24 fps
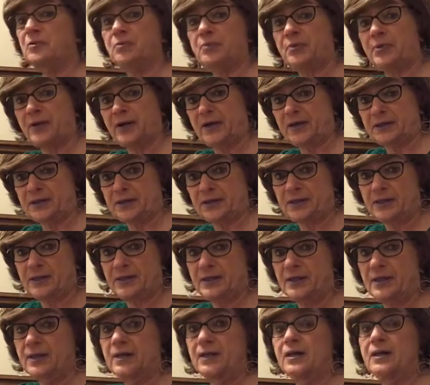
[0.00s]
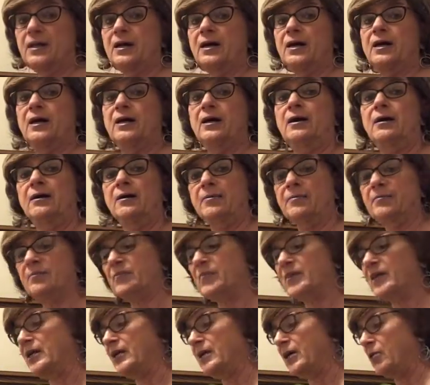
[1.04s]
impressed. Now,
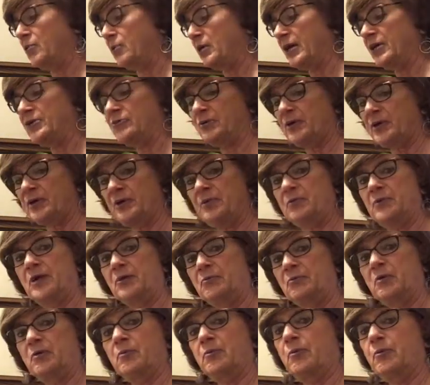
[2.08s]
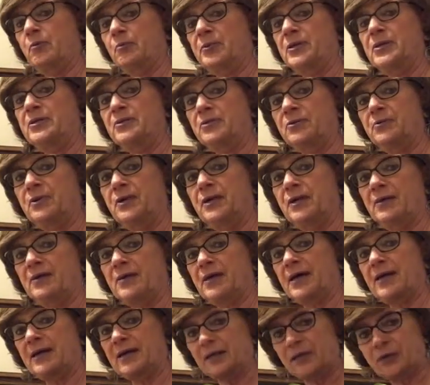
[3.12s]
when I tried them, and we will be doing
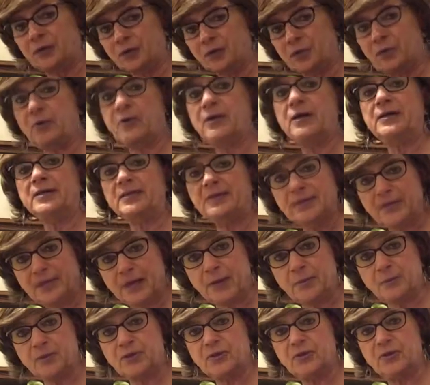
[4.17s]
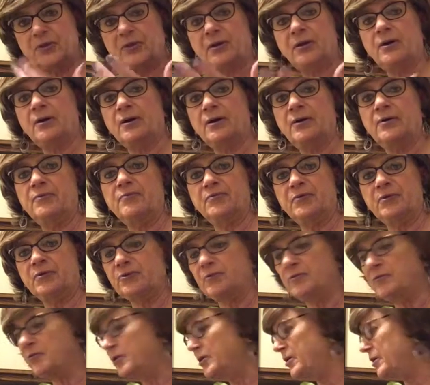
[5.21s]
that a little more in depth in
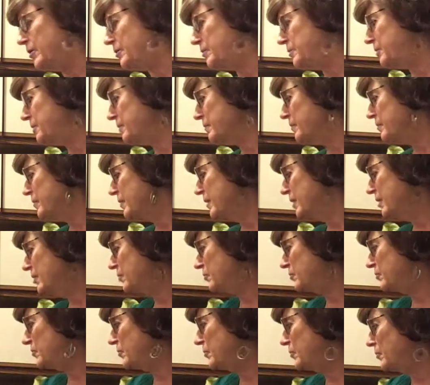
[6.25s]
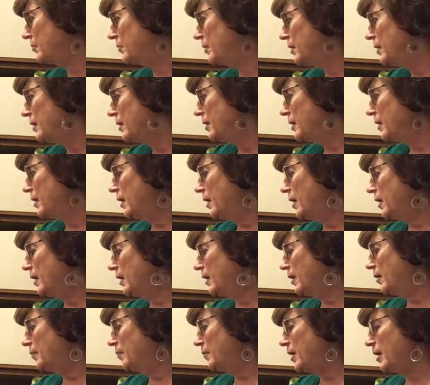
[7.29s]
future videos soon.
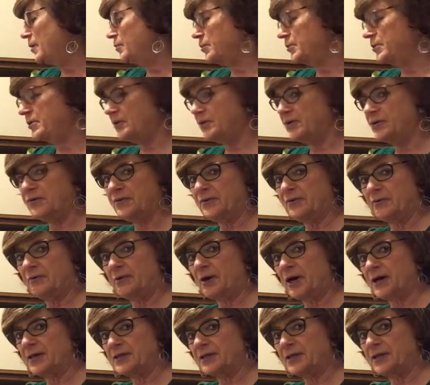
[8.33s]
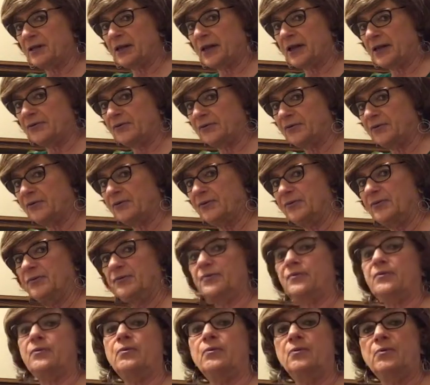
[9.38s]
I put these in rocks
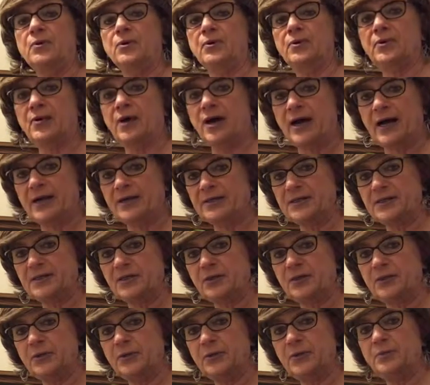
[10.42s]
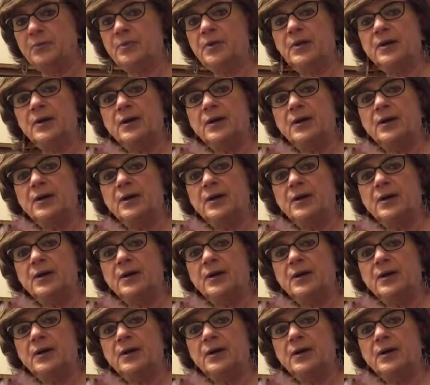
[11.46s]
glasses with ice cube,